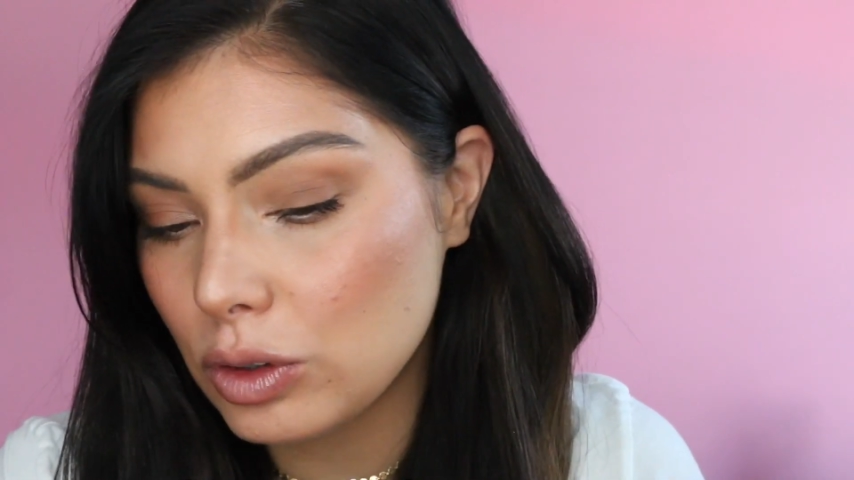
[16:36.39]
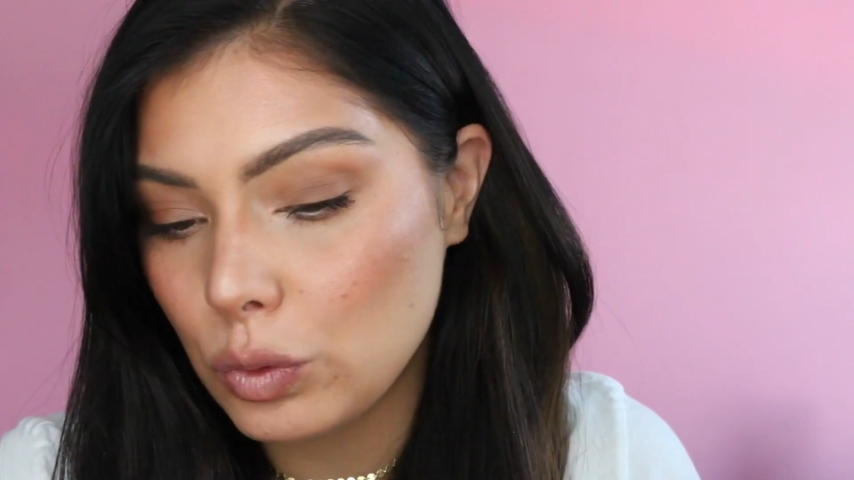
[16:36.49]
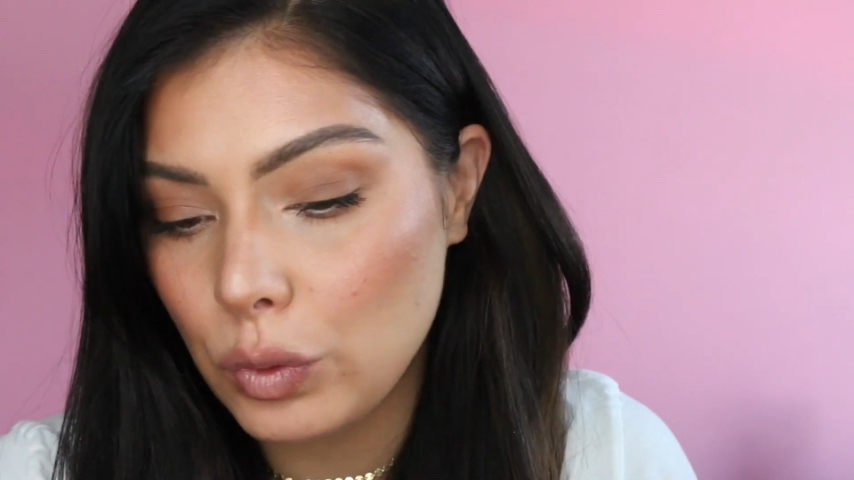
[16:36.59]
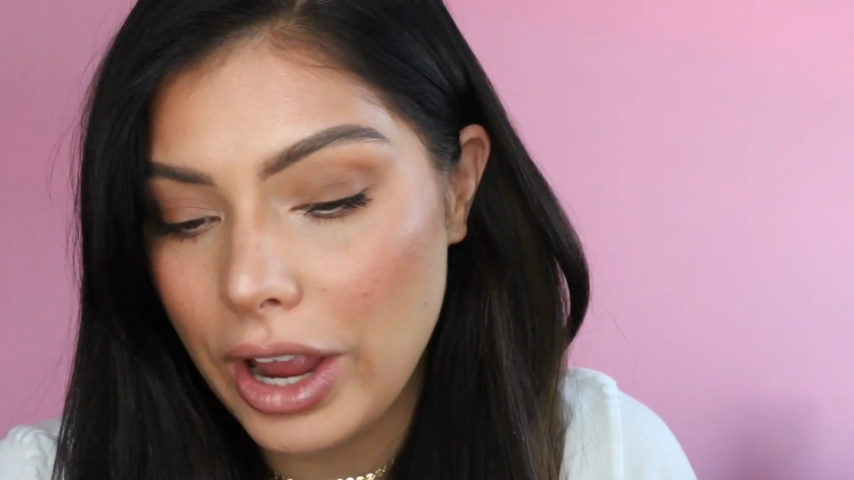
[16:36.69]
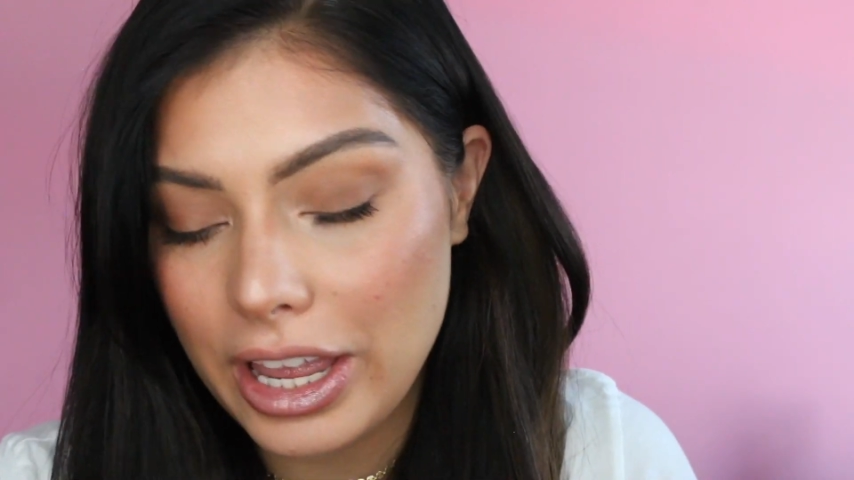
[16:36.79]

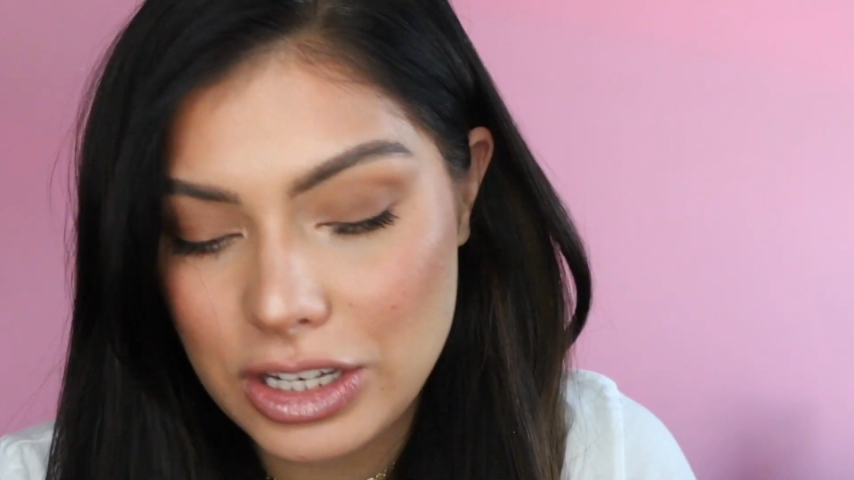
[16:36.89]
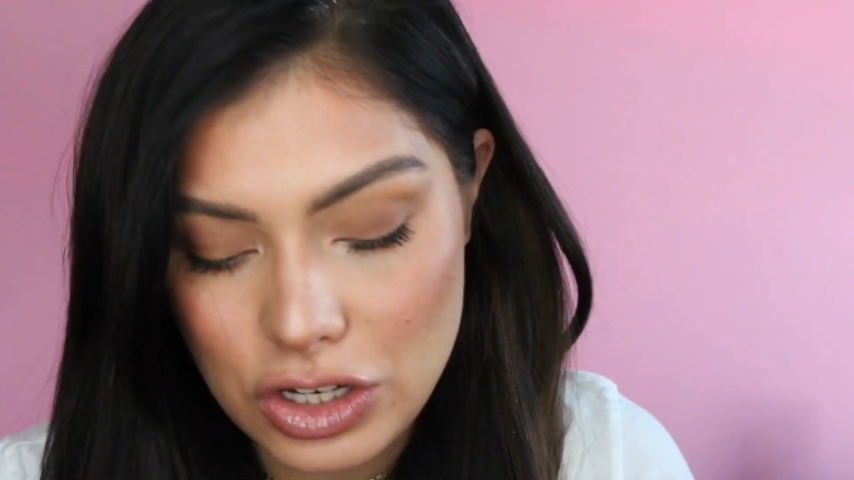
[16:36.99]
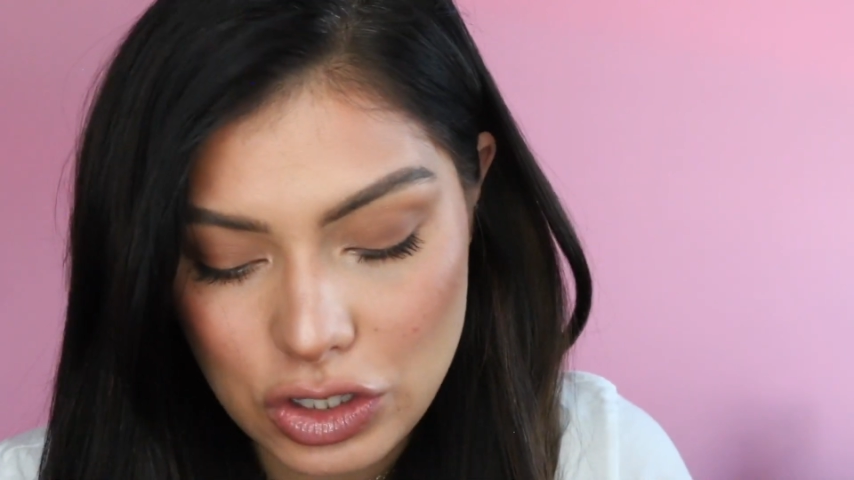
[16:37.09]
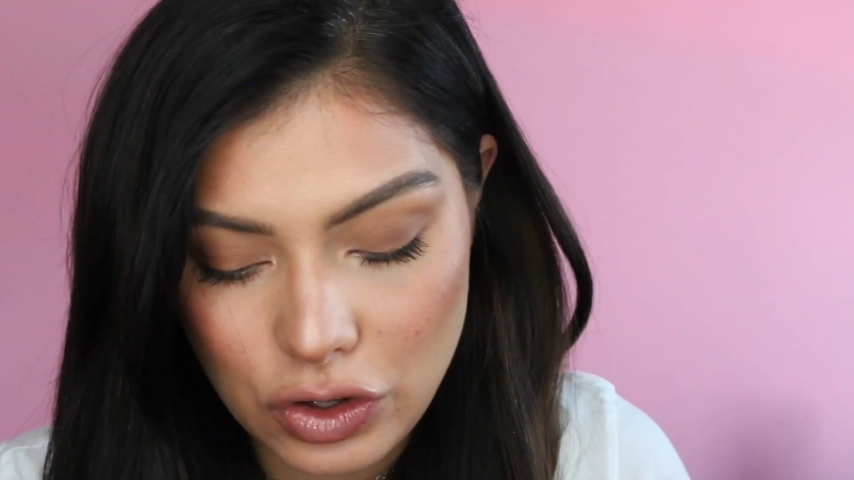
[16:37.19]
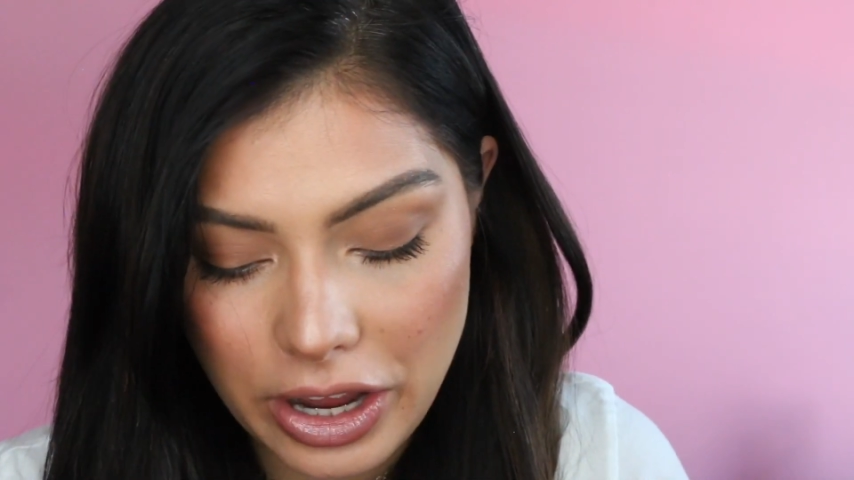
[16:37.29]
Great,
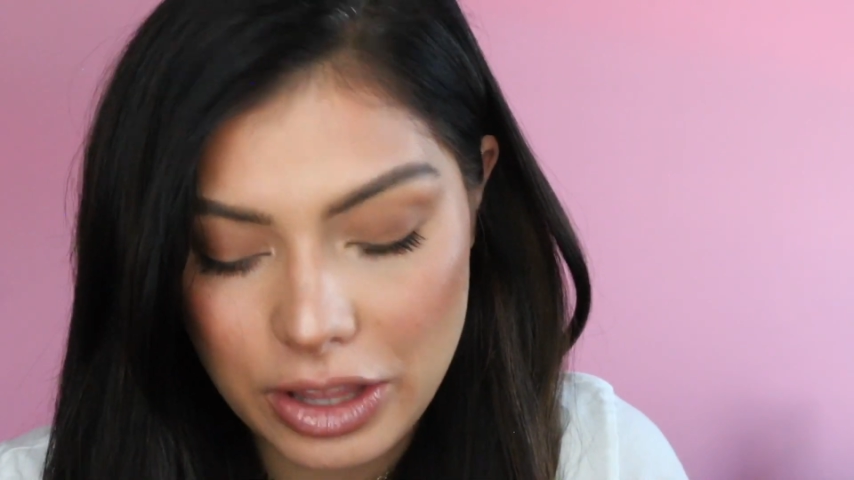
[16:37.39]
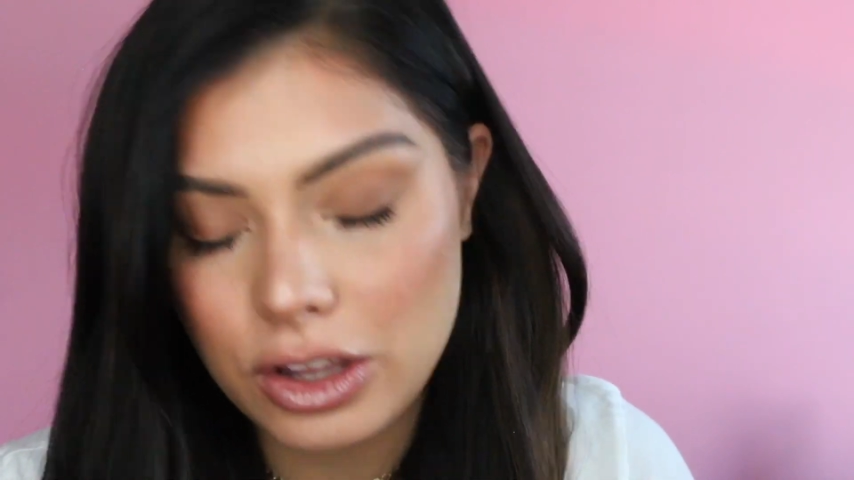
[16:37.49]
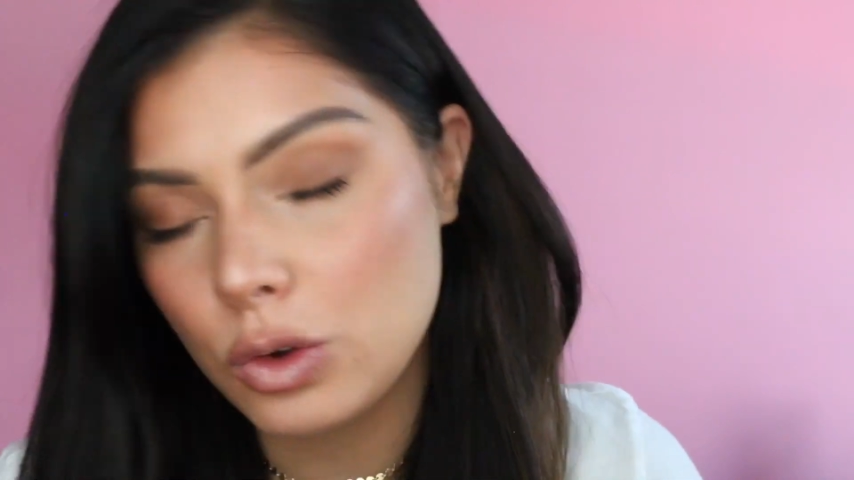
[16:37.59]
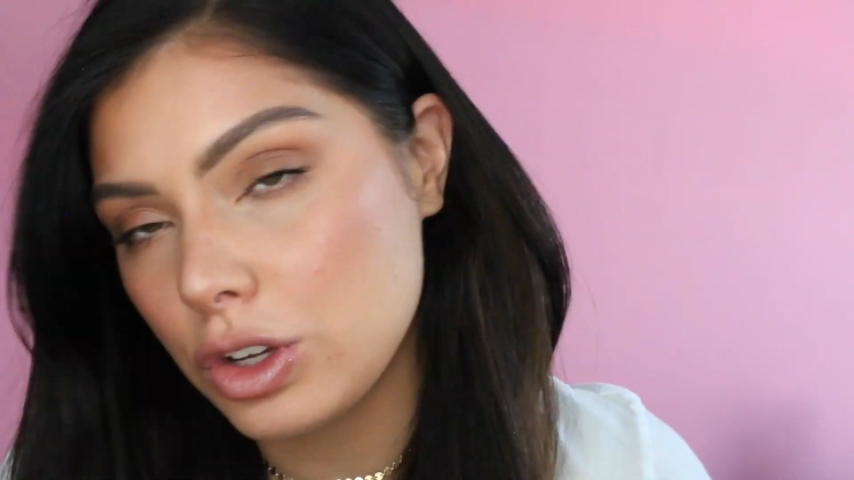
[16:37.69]
just great.